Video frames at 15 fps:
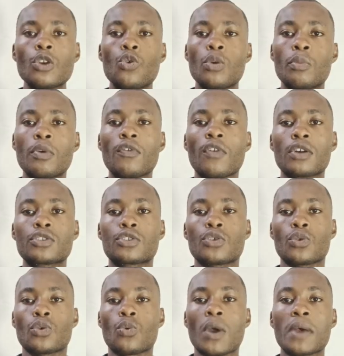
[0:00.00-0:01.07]
we move on
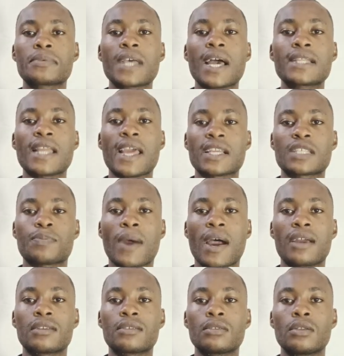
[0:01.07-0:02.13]
to website
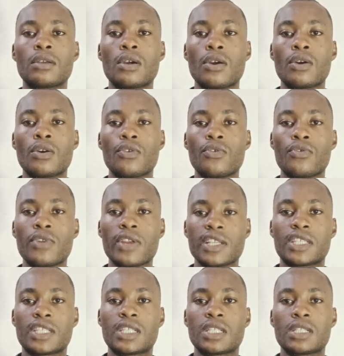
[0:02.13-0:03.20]
expand
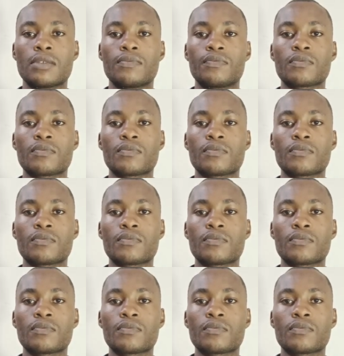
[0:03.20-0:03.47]
reach.